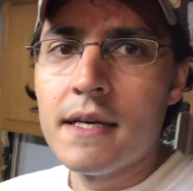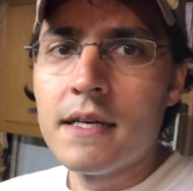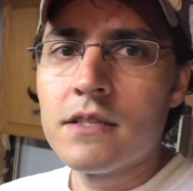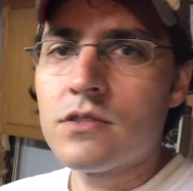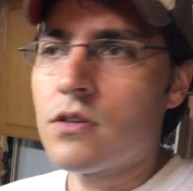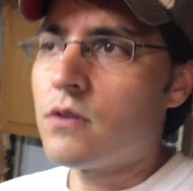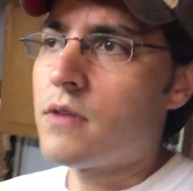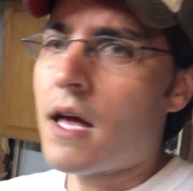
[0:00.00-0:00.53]

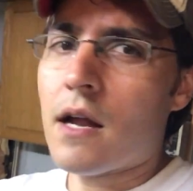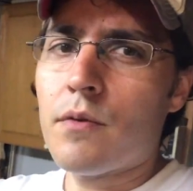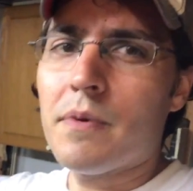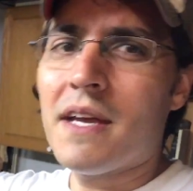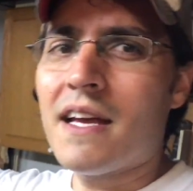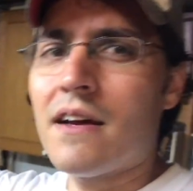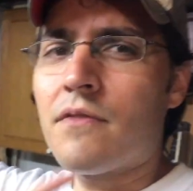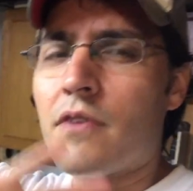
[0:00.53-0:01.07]
So that'll
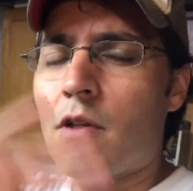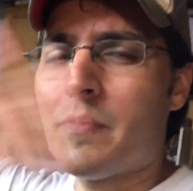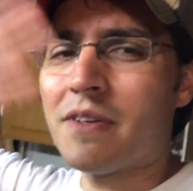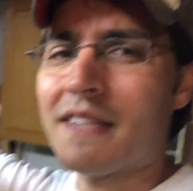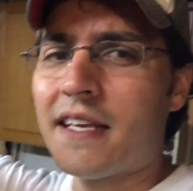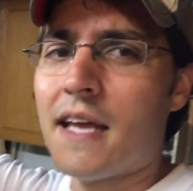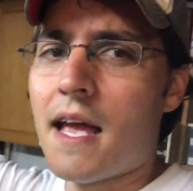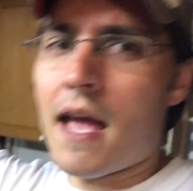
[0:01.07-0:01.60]
be available
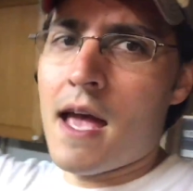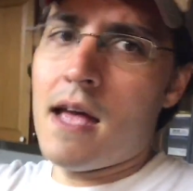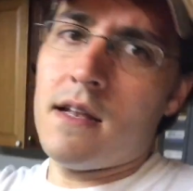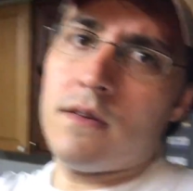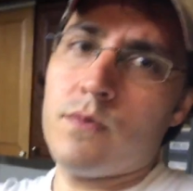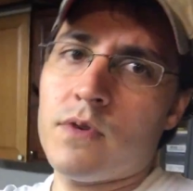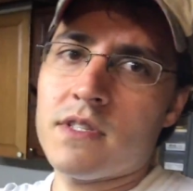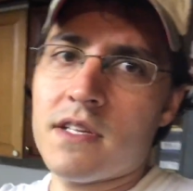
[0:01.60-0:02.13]
at the
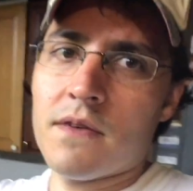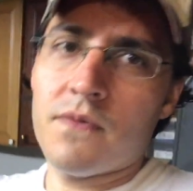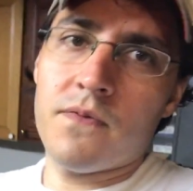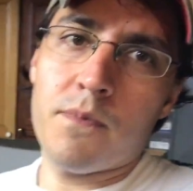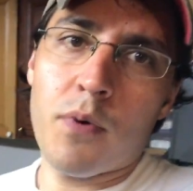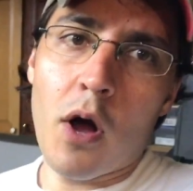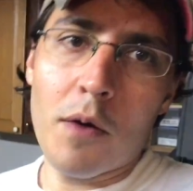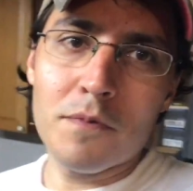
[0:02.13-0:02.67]
end once I've
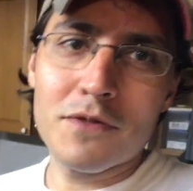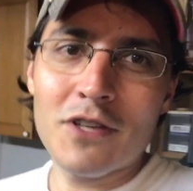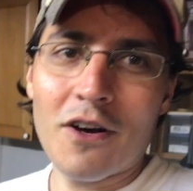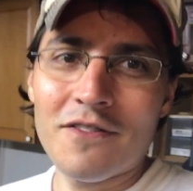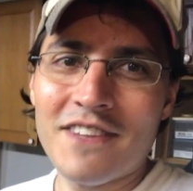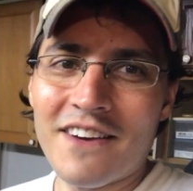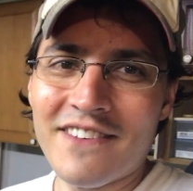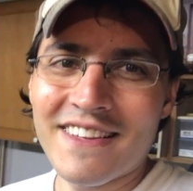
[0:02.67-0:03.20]
problem
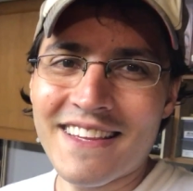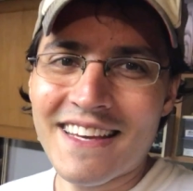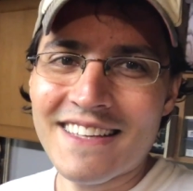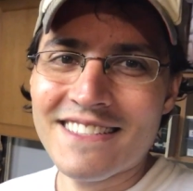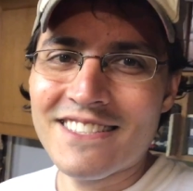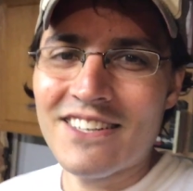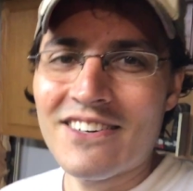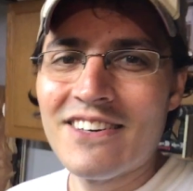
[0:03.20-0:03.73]
solved everything.
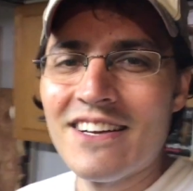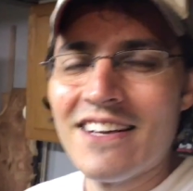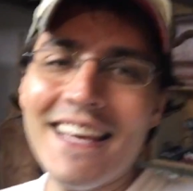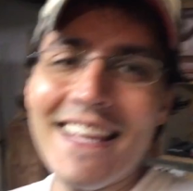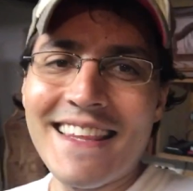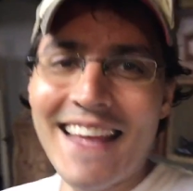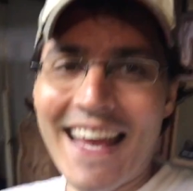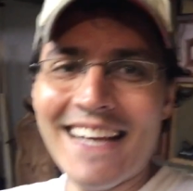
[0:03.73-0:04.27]
So
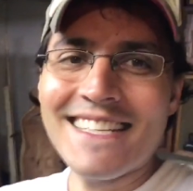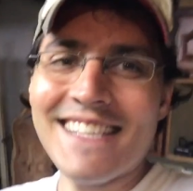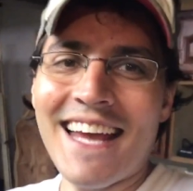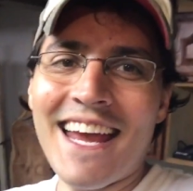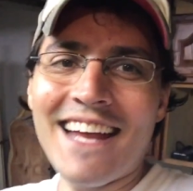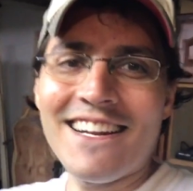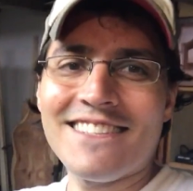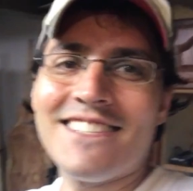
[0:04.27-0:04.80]
thanks,
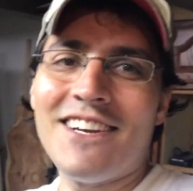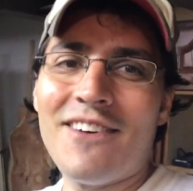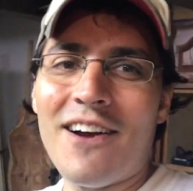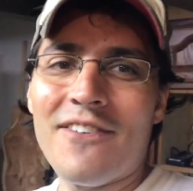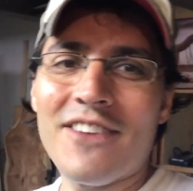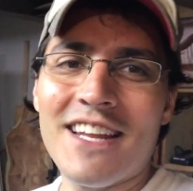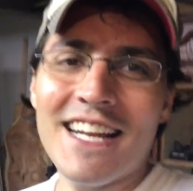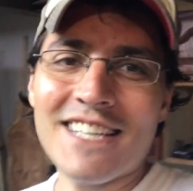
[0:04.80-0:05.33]
and I'll see you
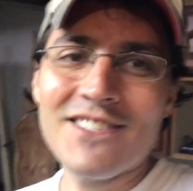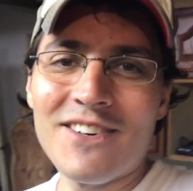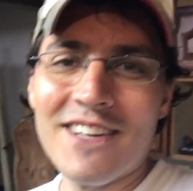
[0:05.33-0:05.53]
around for the next